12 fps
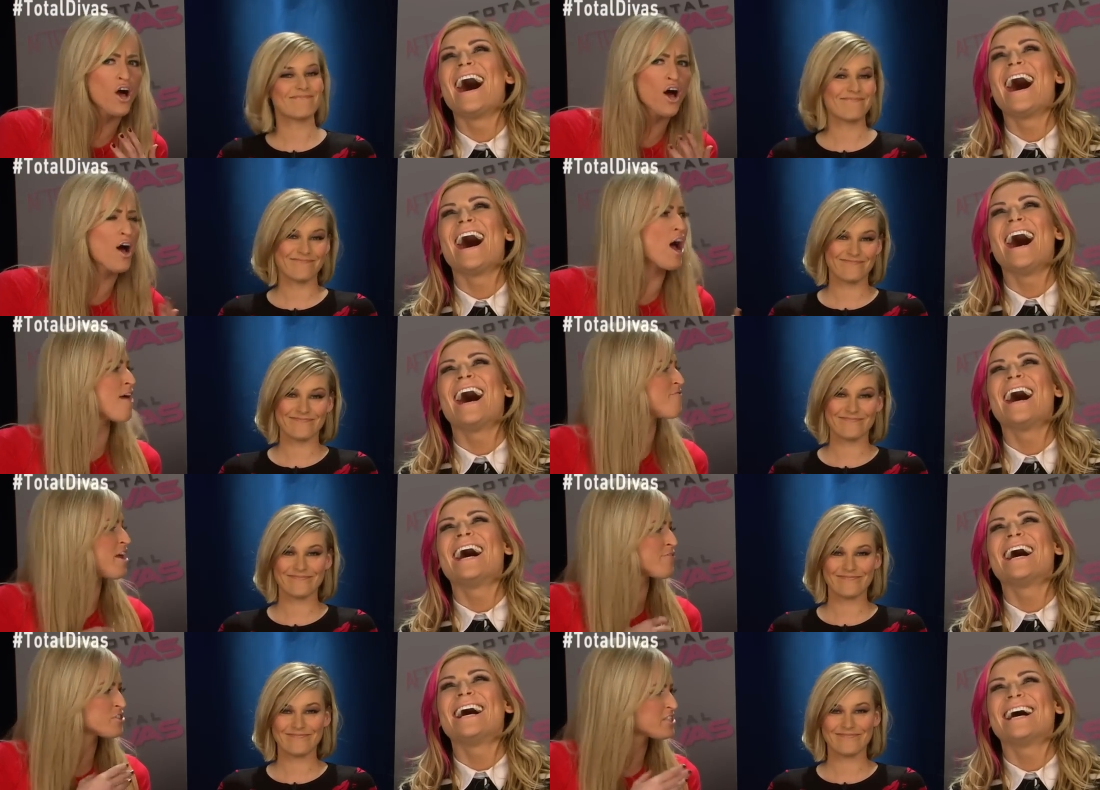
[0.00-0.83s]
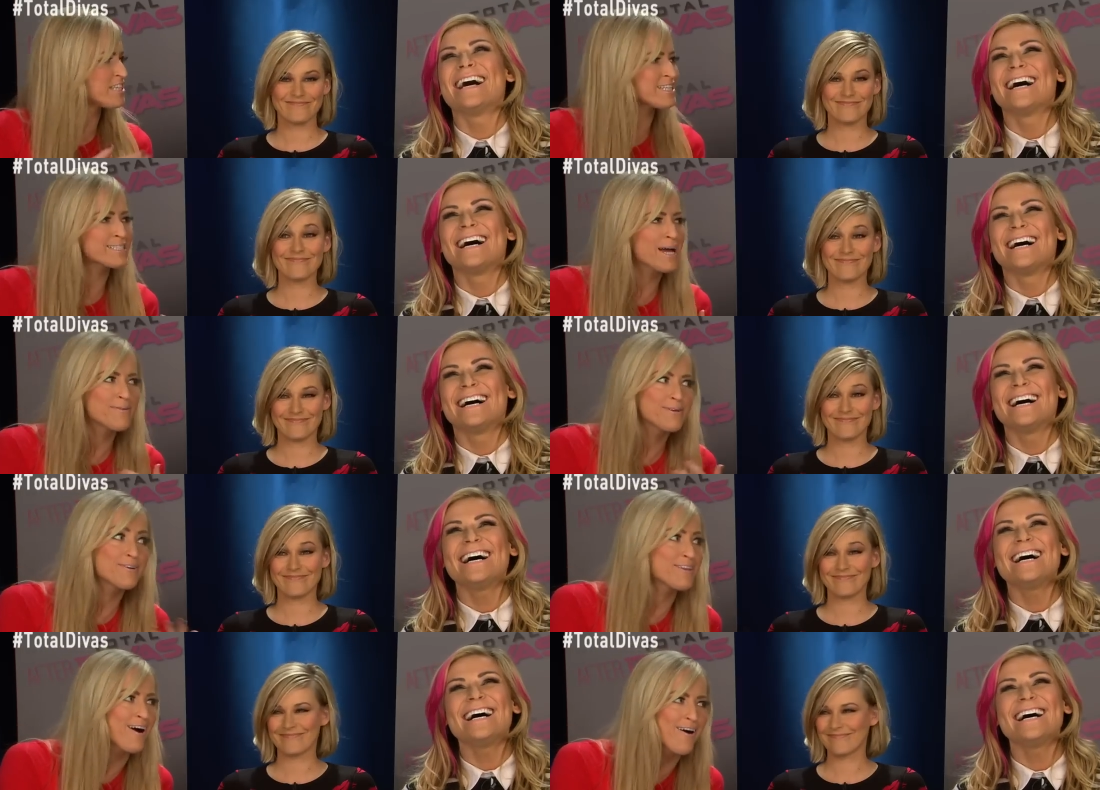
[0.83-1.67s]
Speaker 1: saw. I've never seen this coming
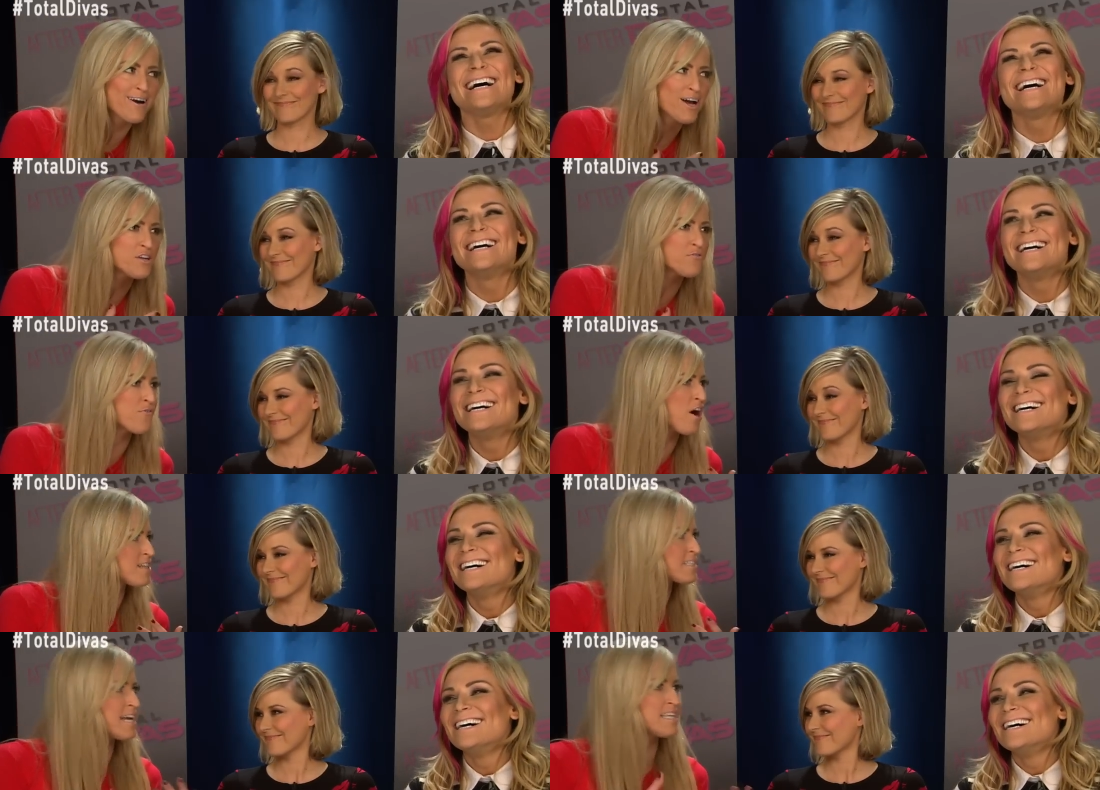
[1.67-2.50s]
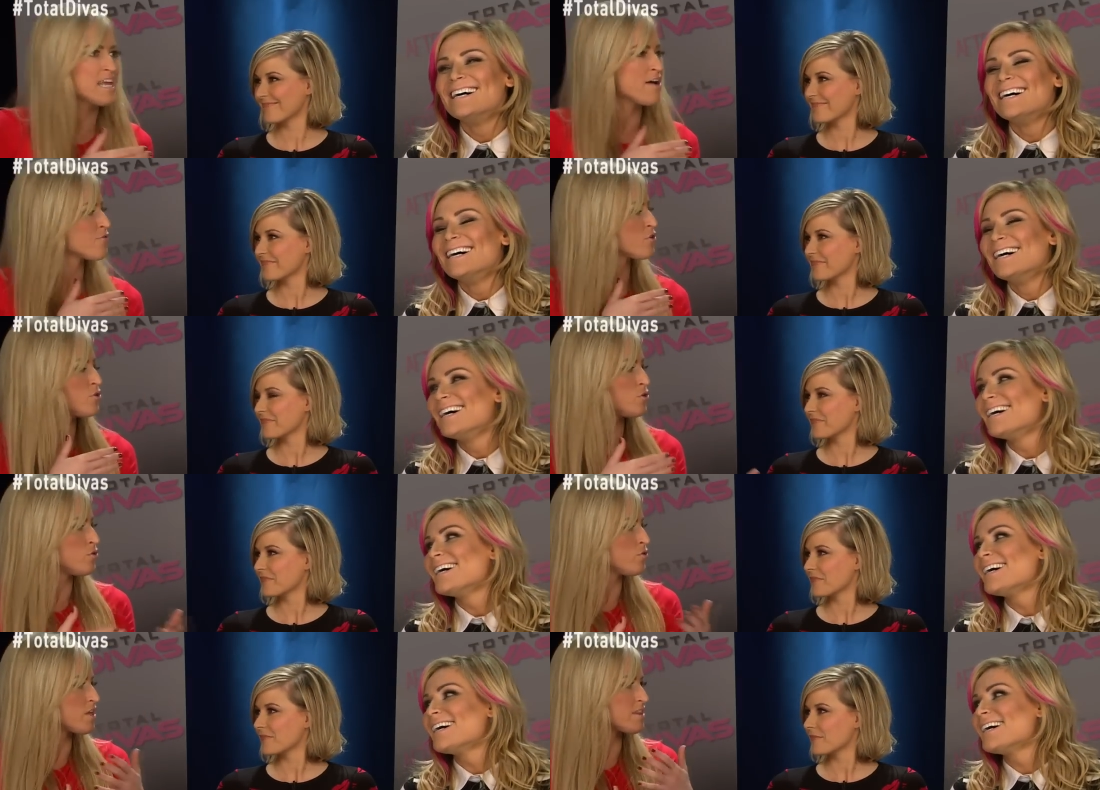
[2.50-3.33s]
with Ariane and Fox. I never
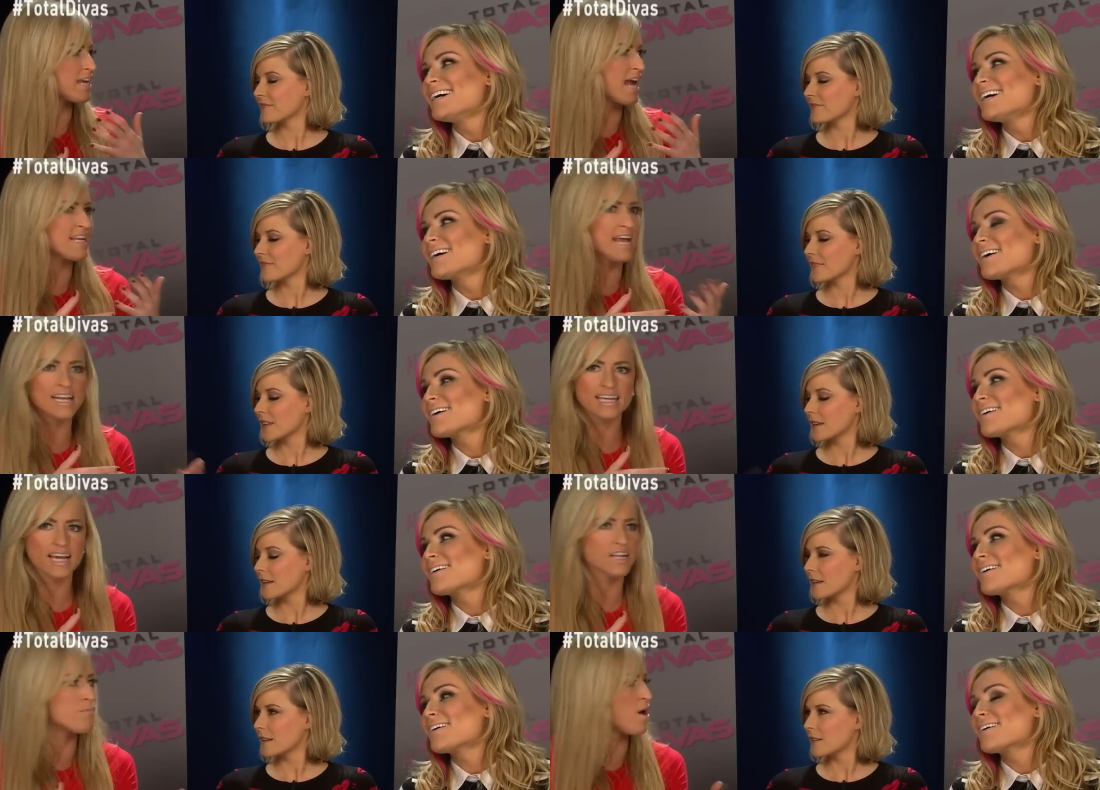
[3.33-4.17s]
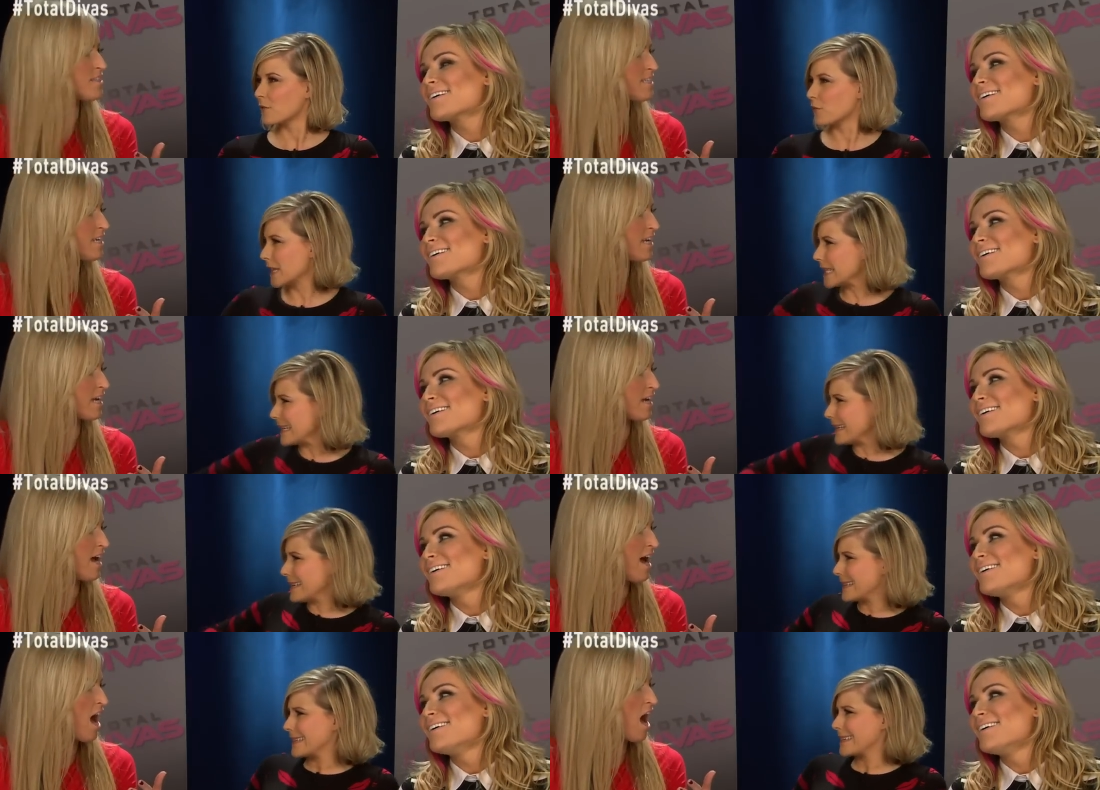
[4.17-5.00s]
knew that they had any animosity.
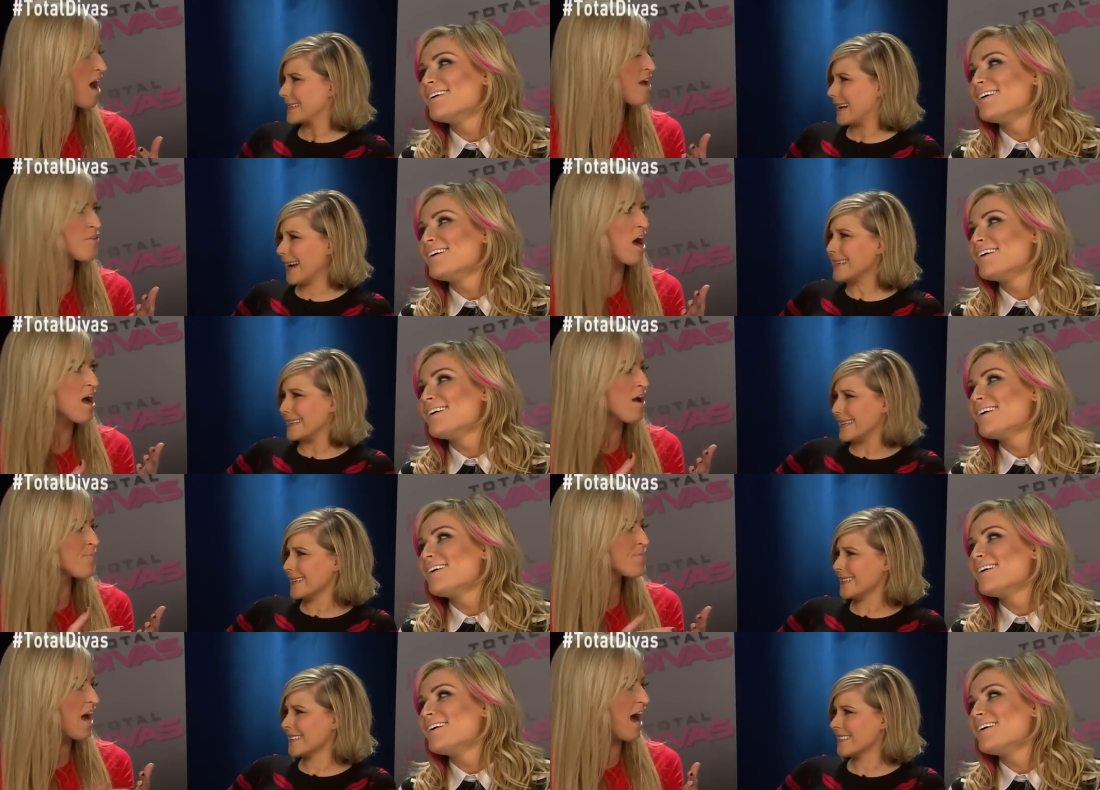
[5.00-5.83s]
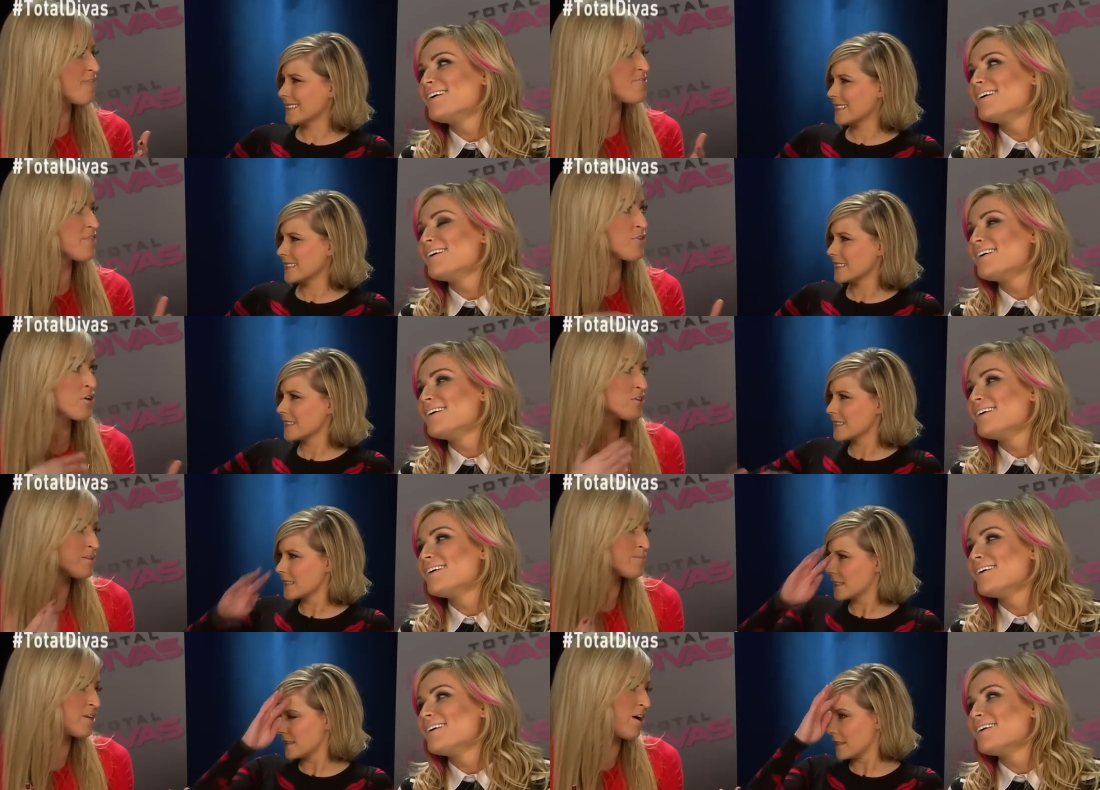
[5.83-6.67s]
Really? i I, did. I've never
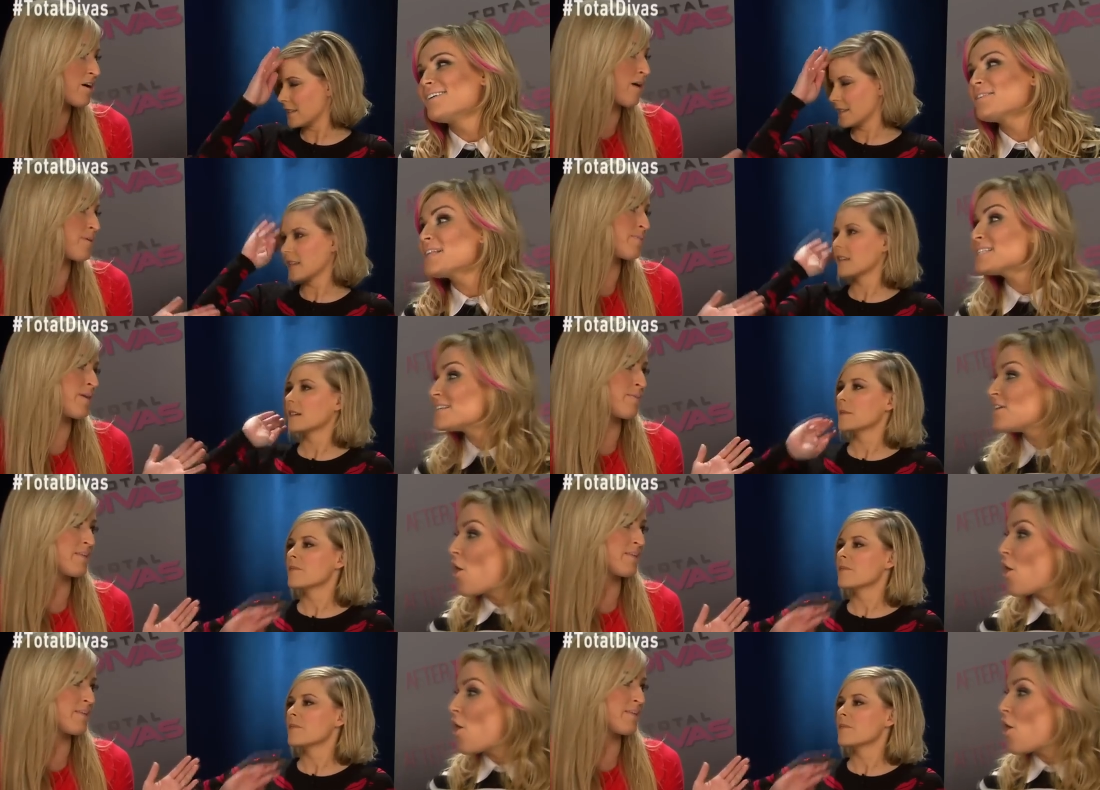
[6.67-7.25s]
heard them talk. I Listen, mean,